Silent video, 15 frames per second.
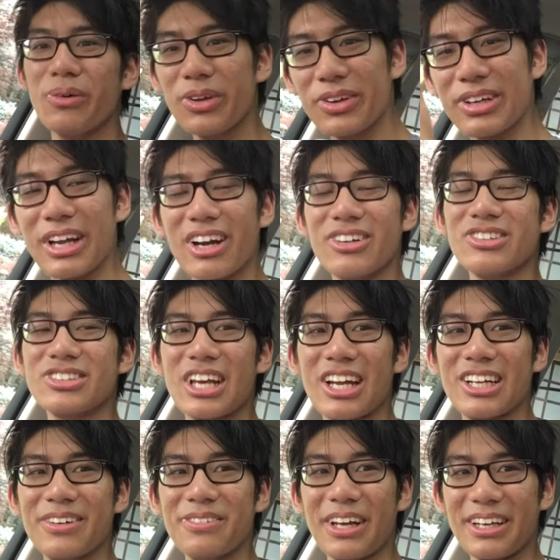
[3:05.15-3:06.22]
You can understand
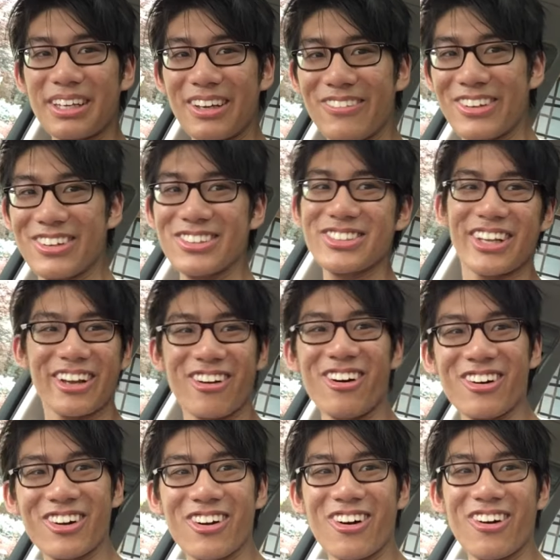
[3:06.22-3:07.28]
him. Like if he goes to like
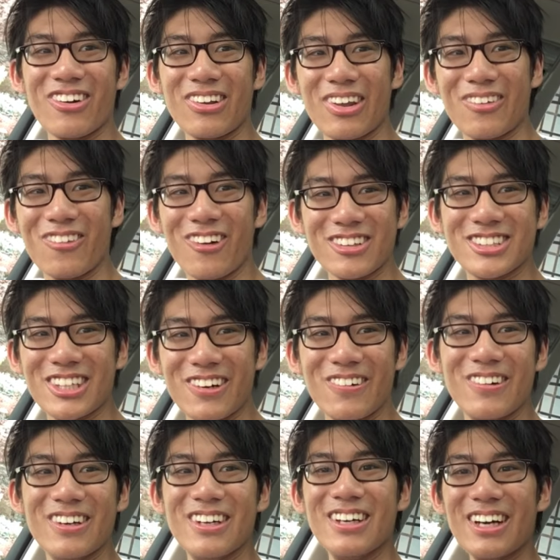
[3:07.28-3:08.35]
Hong Kong or like Guangzhou,
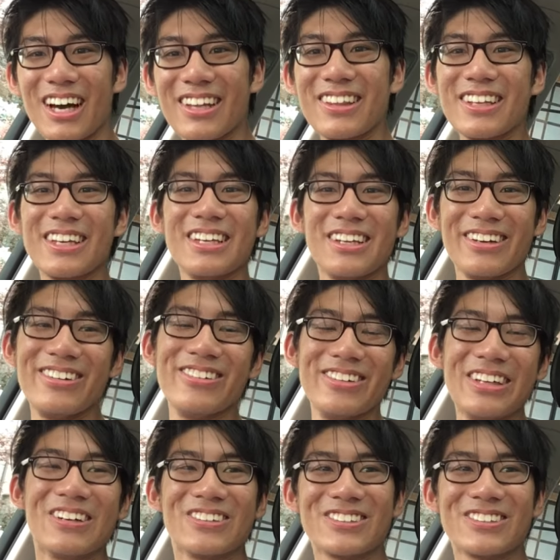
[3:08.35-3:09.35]
I think he he'll he'll